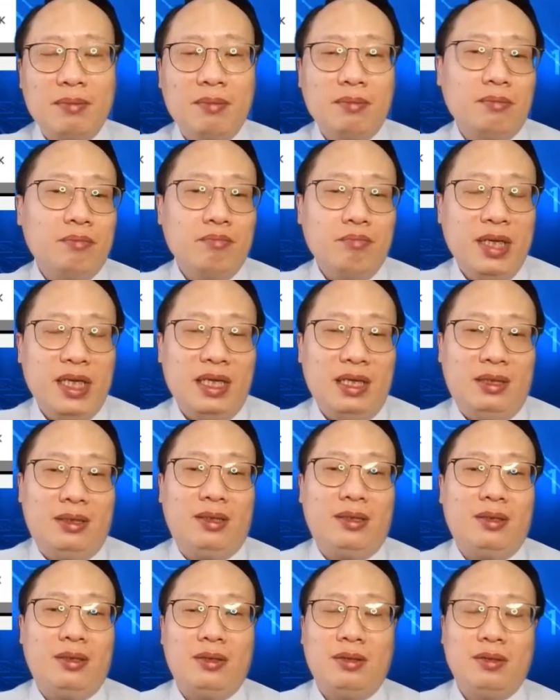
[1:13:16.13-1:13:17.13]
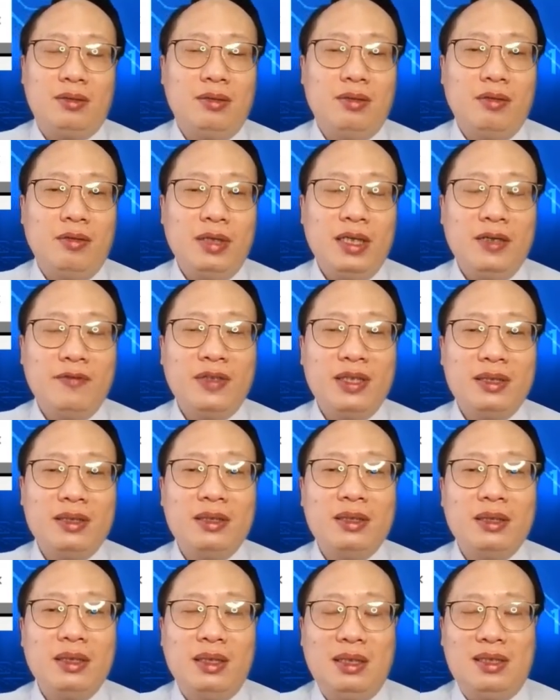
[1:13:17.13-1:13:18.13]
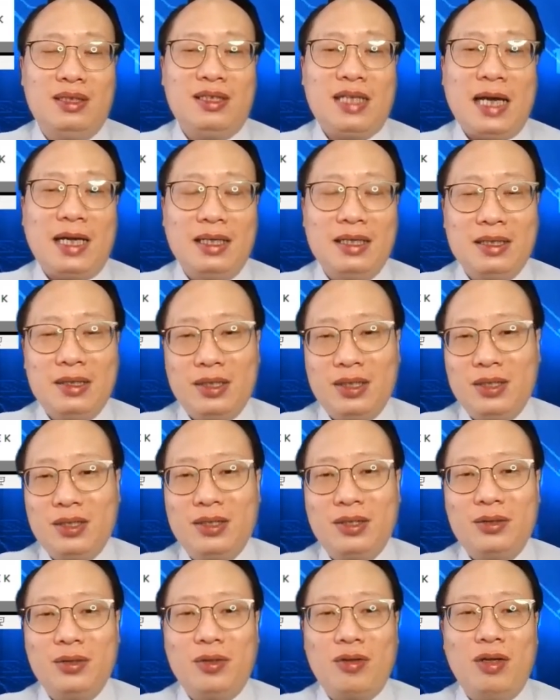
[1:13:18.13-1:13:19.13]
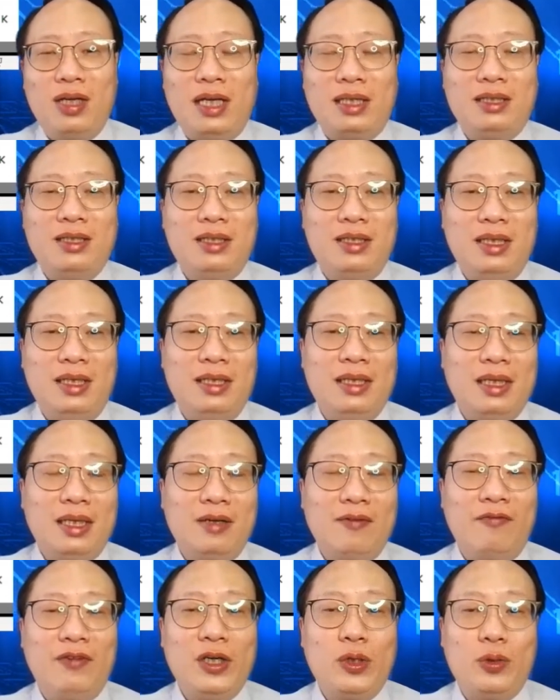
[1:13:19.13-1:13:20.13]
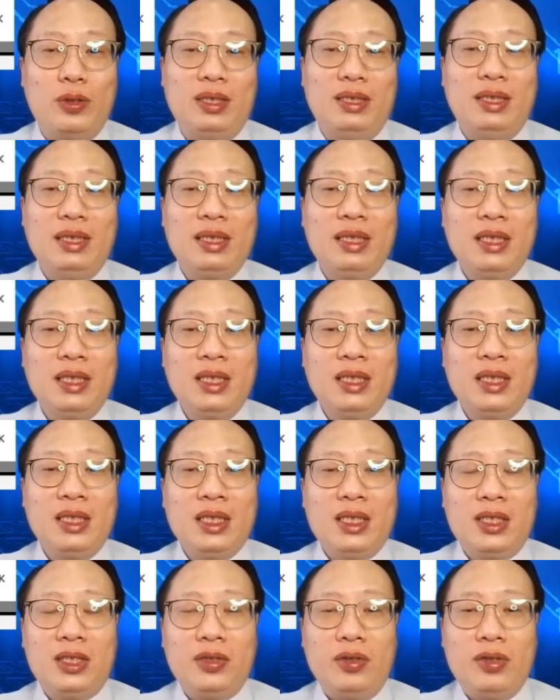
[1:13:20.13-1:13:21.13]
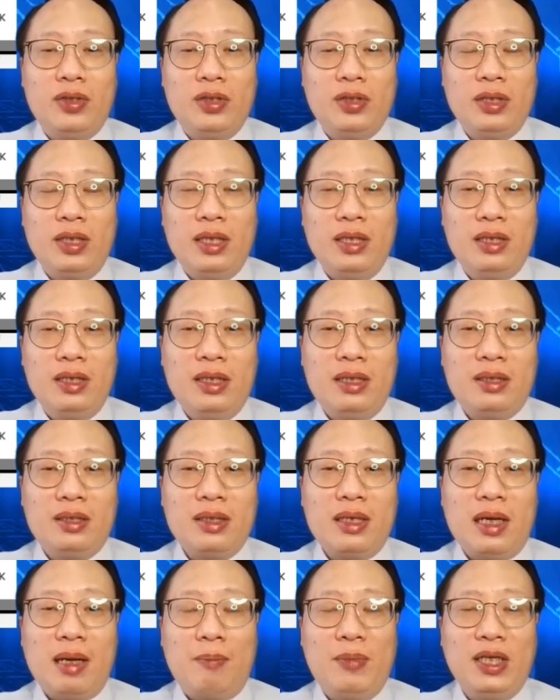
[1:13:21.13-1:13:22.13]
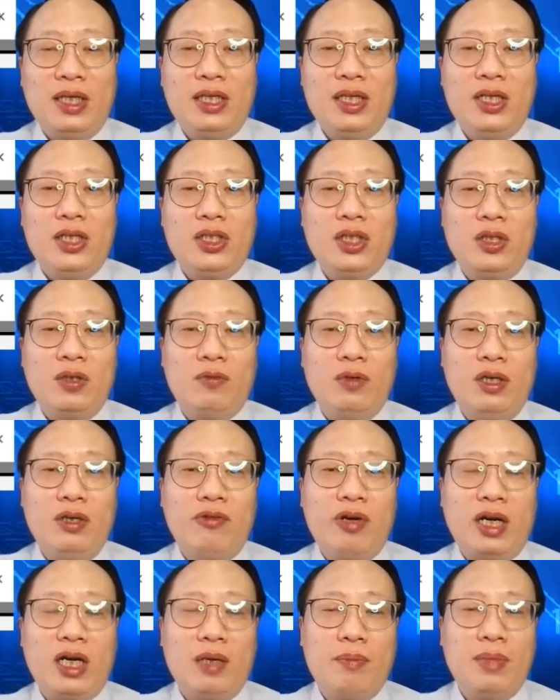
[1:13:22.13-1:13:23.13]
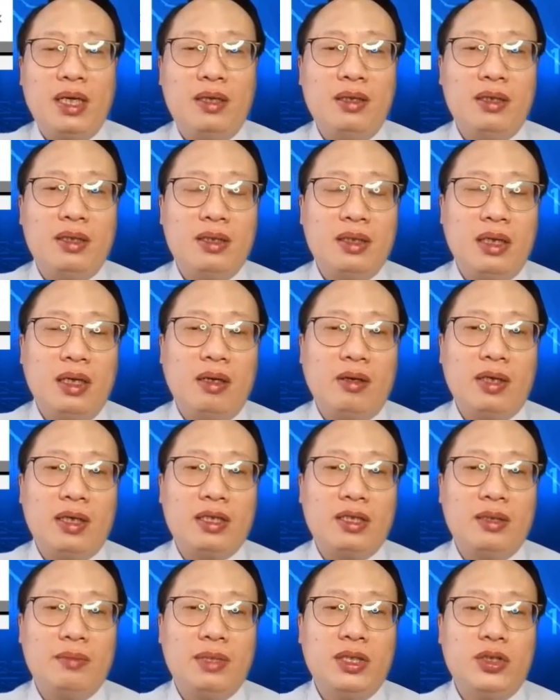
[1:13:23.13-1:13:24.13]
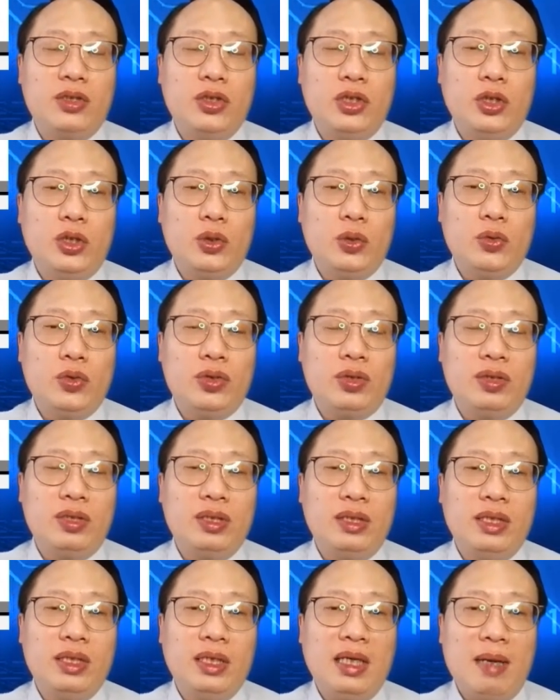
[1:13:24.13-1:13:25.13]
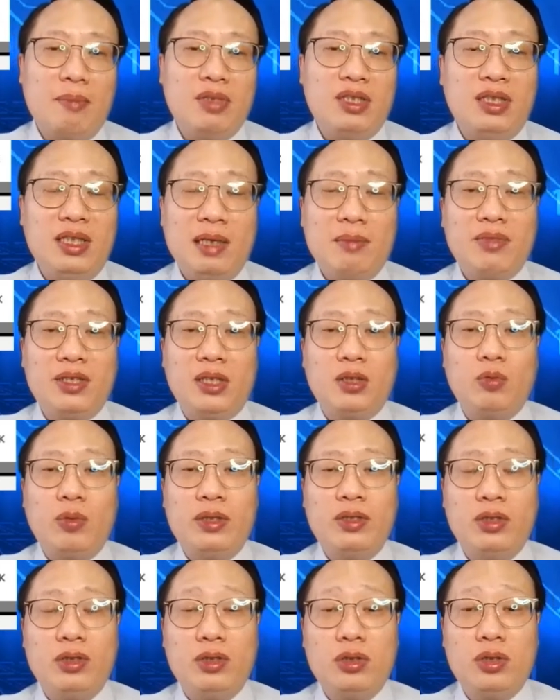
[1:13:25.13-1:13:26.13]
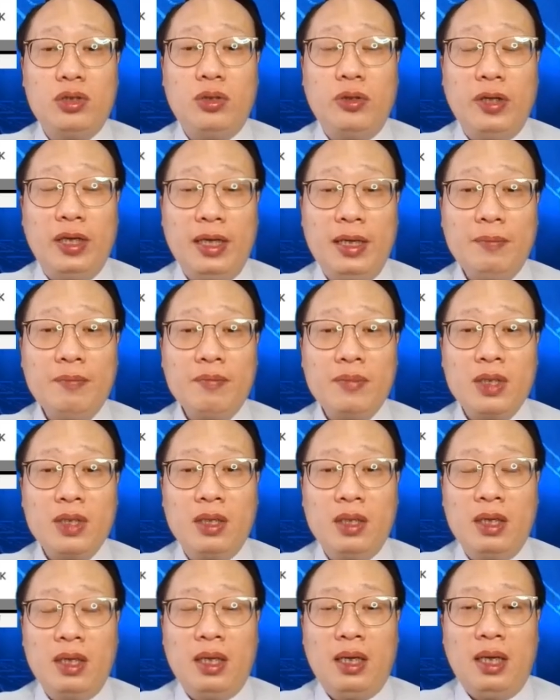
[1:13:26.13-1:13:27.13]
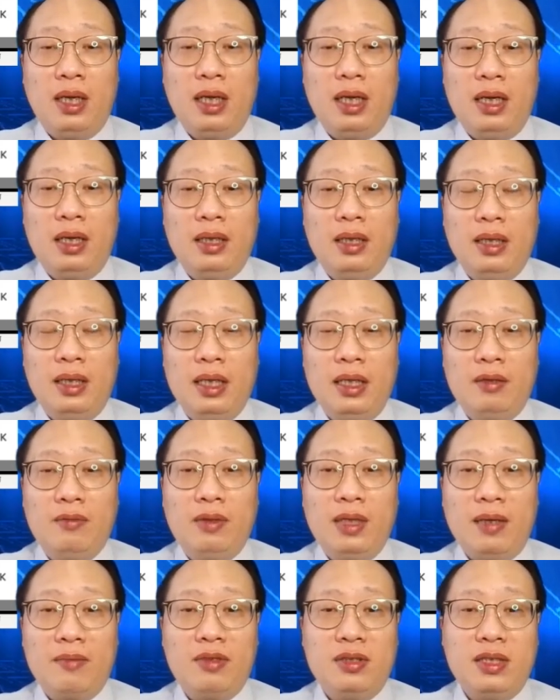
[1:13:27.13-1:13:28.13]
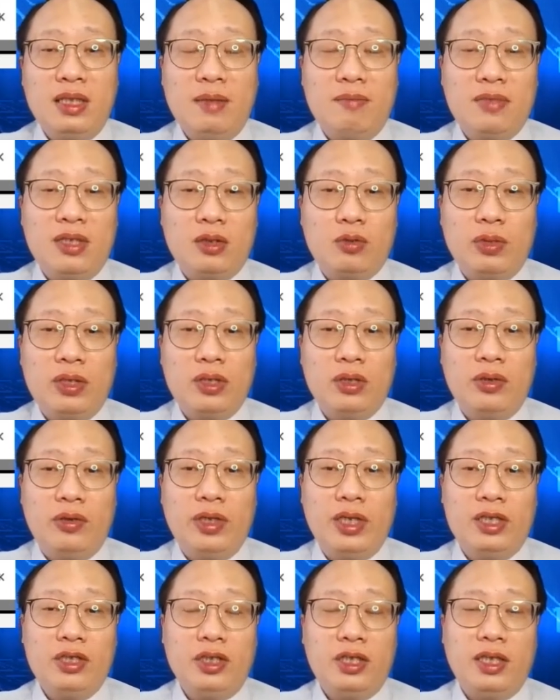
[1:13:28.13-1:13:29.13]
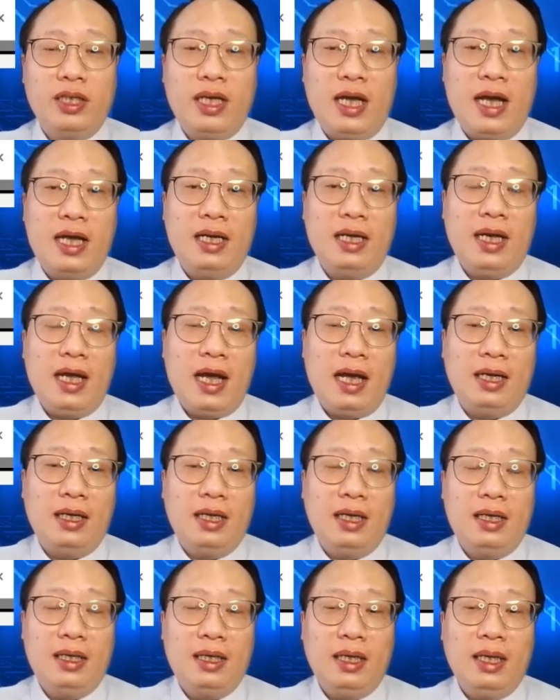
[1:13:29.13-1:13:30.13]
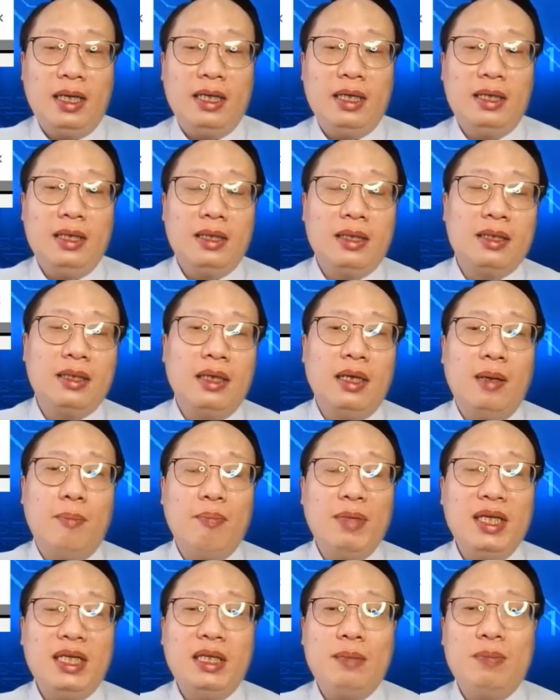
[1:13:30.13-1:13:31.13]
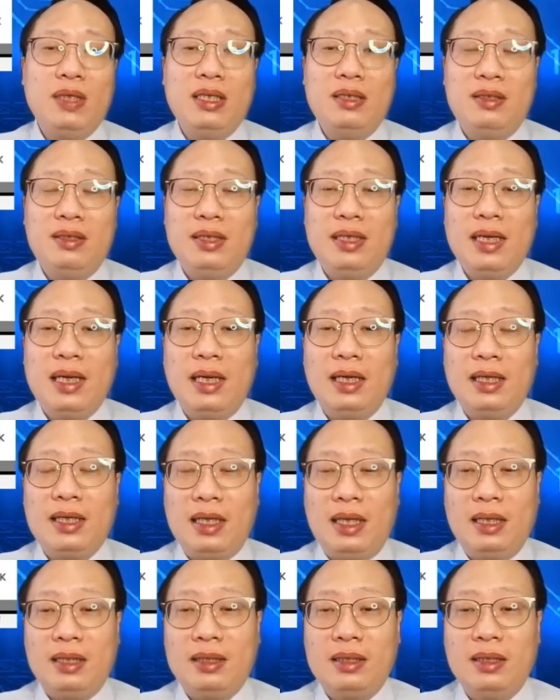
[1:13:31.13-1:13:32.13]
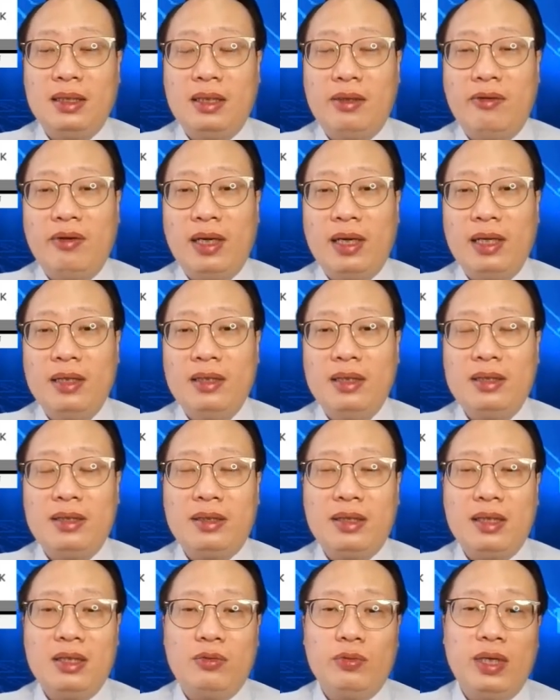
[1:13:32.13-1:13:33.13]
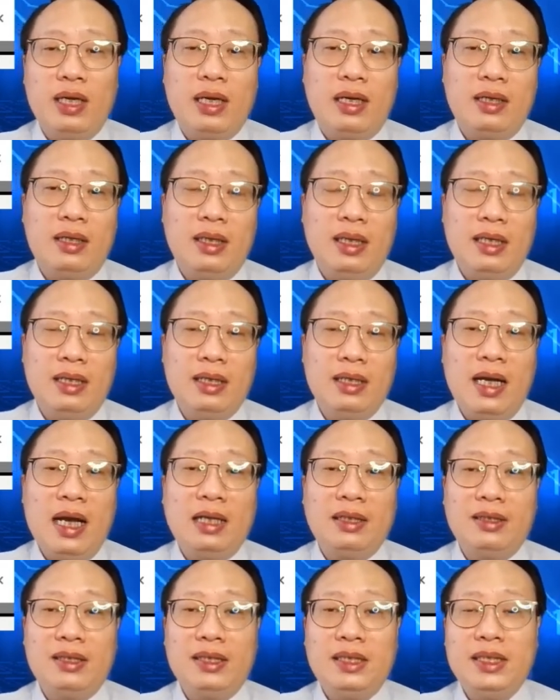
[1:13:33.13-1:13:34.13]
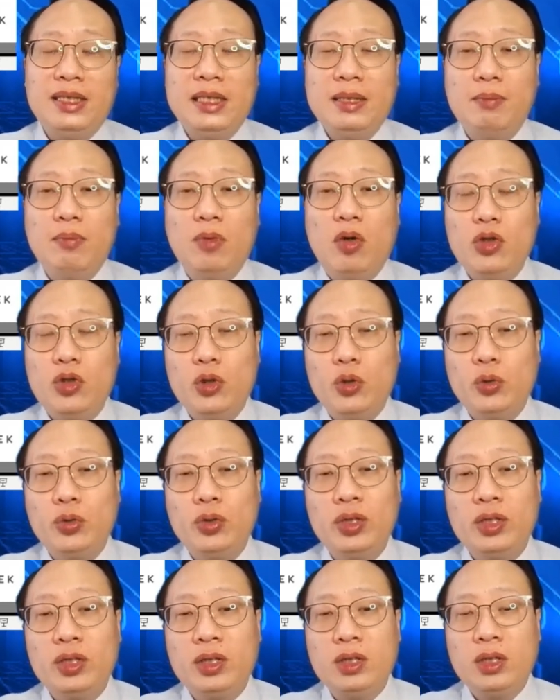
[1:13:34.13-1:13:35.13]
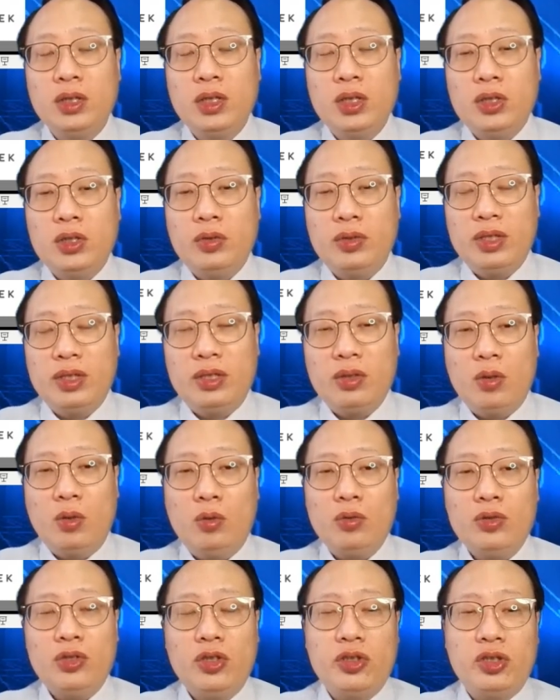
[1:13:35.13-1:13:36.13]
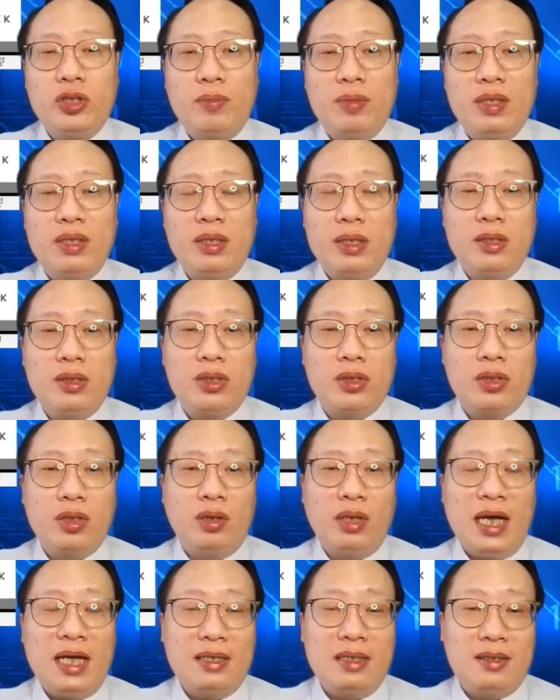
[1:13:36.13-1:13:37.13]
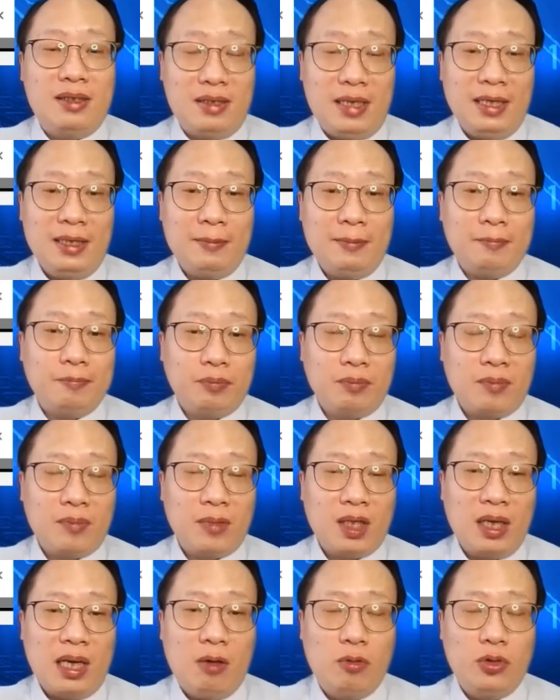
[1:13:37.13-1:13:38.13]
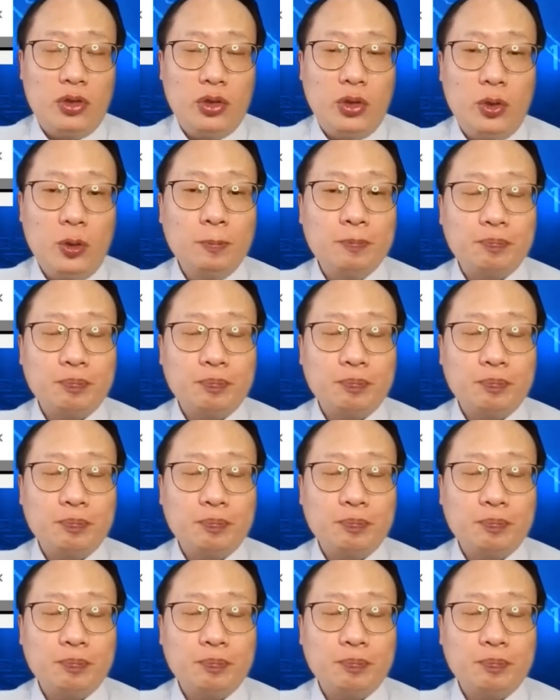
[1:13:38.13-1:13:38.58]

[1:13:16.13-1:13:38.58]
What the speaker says: minutes or even seconds to collect the data frequently. So in this application, we recommended customer to use the MCM 6100 again. And again, the MCM 610 actually can add in a mini PCI card, right? In this case, we added in a LTE module. So this whole system is installed at site, outdoor,